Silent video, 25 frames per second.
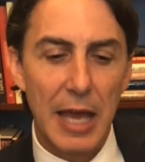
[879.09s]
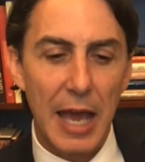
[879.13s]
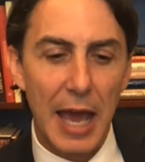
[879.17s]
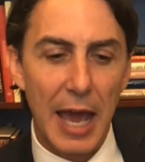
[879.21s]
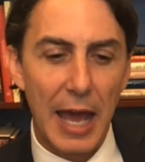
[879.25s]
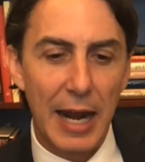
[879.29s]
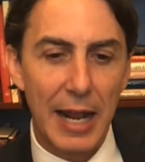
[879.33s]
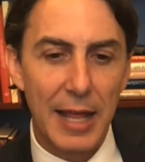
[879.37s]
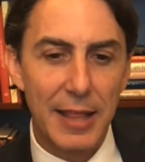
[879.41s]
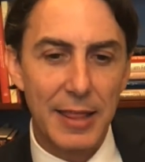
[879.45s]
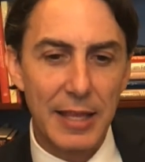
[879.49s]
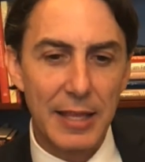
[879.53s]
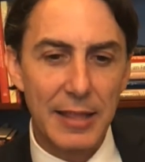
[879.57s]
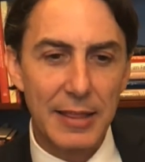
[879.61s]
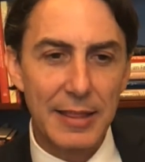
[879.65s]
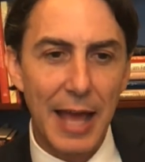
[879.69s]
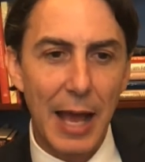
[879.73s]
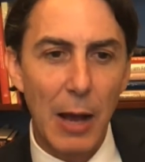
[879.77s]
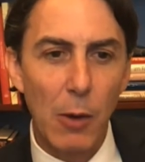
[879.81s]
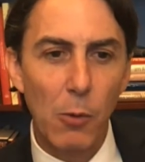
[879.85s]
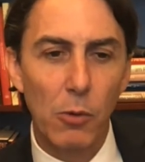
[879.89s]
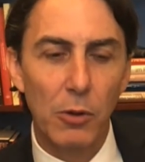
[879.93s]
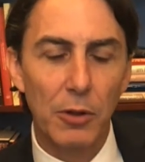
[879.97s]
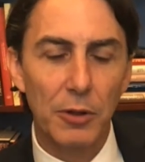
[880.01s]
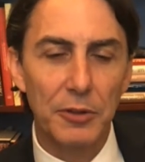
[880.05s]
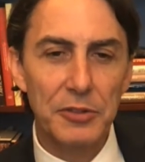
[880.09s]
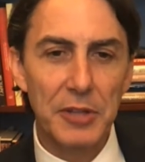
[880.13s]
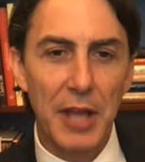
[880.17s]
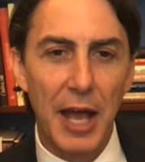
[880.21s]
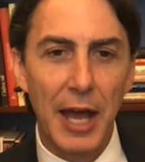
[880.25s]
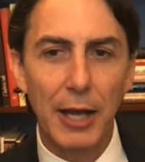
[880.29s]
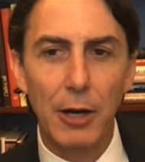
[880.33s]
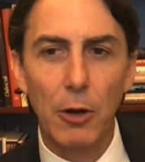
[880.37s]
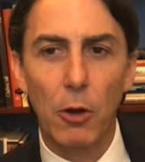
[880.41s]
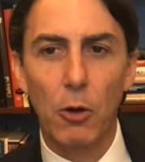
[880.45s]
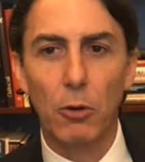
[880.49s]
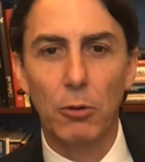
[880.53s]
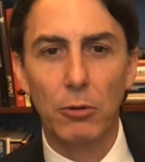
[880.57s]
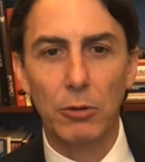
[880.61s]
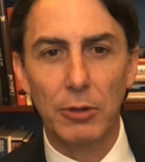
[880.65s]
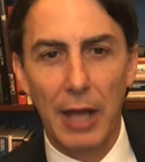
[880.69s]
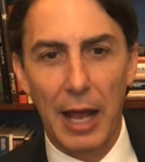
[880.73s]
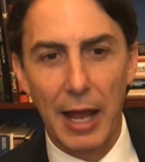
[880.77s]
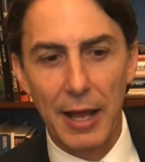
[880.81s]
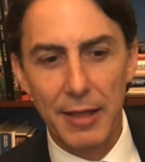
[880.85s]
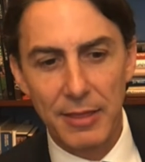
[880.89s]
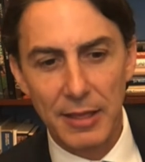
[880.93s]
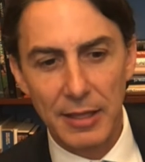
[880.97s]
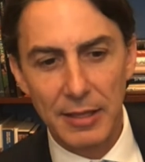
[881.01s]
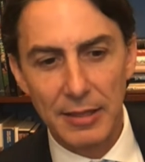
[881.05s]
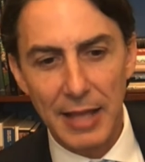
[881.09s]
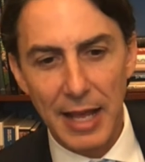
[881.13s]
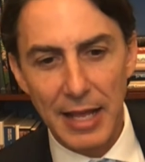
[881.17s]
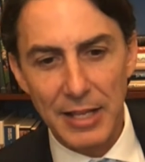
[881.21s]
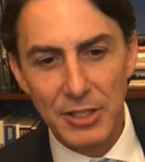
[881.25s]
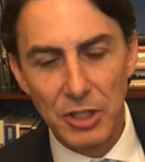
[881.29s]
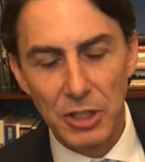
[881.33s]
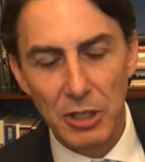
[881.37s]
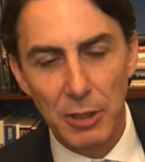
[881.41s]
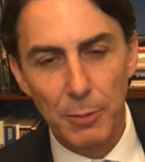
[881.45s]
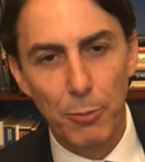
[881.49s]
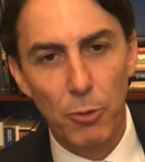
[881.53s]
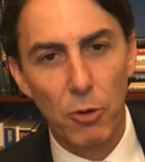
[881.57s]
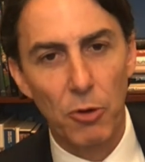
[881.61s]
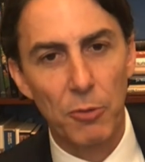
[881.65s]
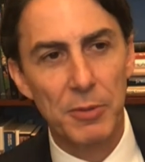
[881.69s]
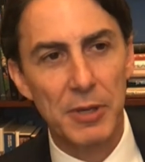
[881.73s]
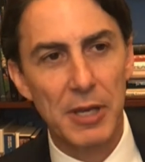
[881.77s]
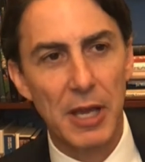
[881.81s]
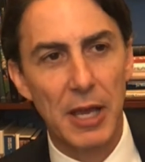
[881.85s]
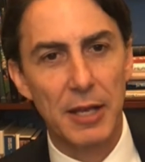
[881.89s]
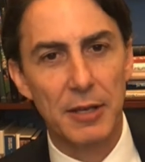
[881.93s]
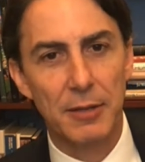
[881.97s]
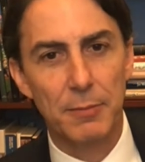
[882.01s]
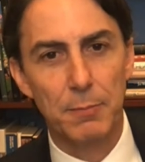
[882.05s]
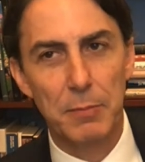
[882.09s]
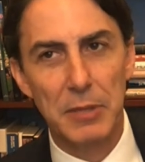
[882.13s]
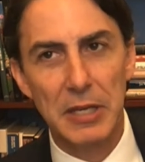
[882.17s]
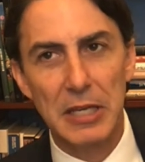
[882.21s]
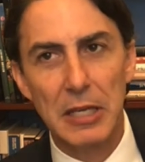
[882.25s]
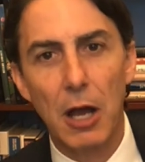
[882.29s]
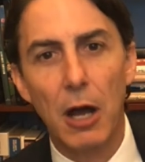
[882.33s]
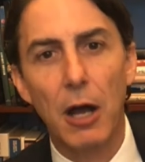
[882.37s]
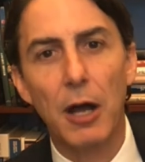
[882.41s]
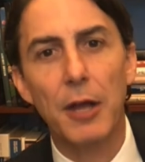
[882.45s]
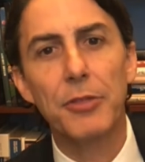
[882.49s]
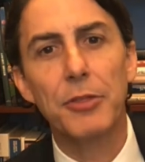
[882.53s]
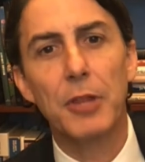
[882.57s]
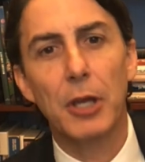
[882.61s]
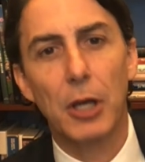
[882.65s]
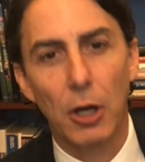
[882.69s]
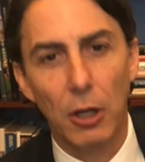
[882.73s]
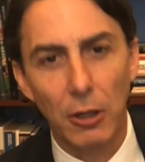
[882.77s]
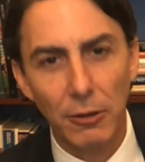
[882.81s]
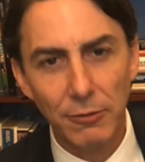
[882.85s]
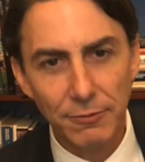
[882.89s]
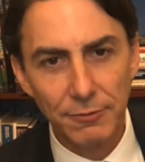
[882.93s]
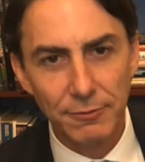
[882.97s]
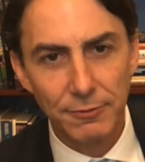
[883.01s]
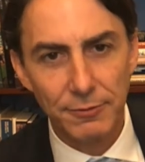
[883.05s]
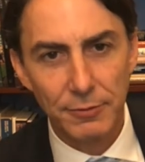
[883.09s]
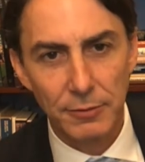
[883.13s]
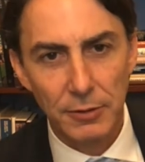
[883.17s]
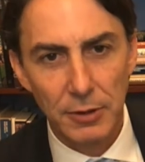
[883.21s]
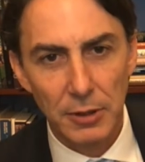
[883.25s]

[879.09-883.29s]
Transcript: And I think that will I think that's going to permeate beyond the Gulf